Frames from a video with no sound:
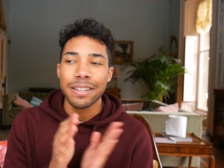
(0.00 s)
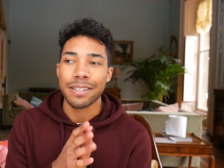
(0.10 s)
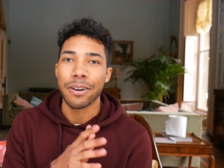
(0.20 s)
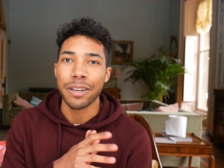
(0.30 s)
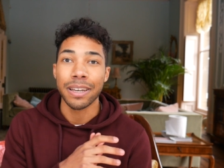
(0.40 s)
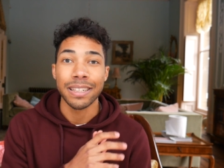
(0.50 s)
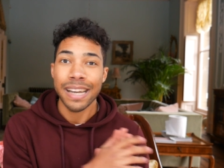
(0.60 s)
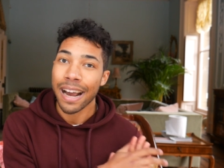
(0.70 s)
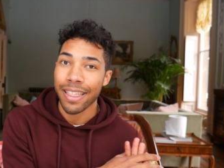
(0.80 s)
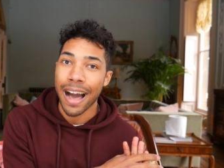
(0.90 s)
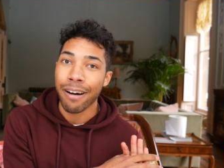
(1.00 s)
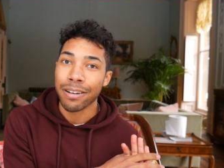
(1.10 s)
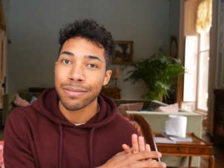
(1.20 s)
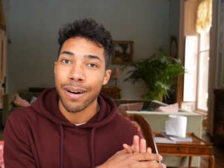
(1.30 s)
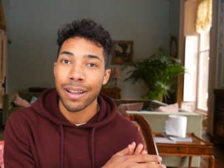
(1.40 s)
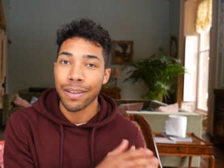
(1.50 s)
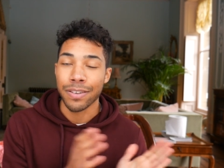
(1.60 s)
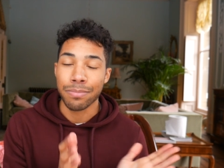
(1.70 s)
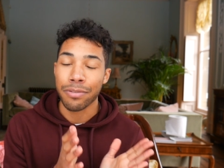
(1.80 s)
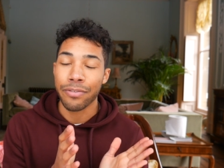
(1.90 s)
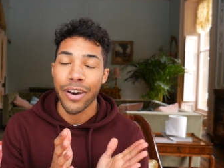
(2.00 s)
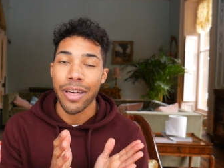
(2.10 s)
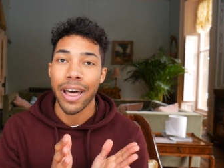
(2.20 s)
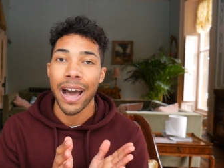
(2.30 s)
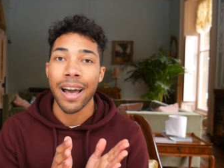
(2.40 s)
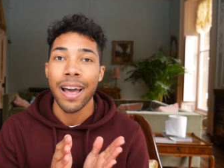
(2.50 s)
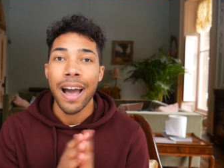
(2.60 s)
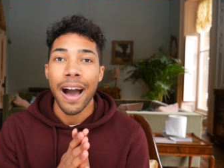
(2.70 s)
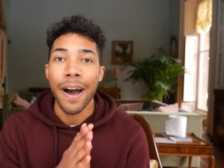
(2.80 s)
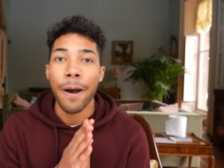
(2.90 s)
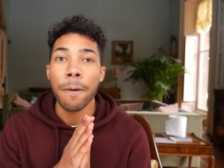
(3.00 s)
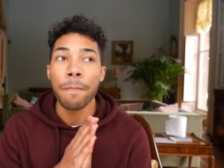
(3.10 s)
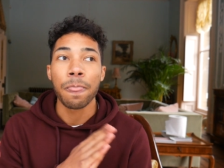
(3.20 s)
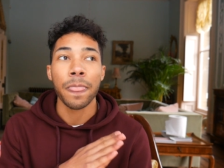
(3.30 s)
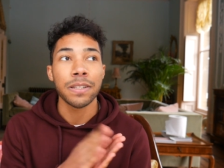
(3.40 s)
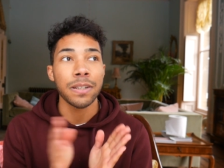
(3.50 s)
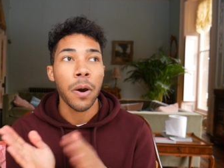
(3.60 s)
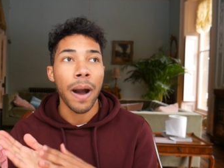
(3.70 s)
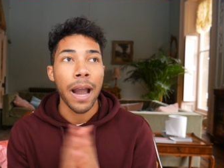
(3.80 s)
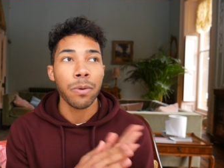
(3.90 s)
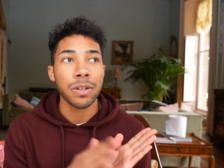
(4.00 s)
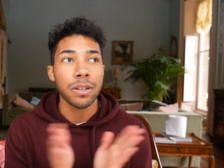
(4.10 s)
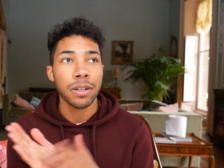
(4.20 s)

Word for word: so you can check that out as well if you'd prefer that. Um, so I was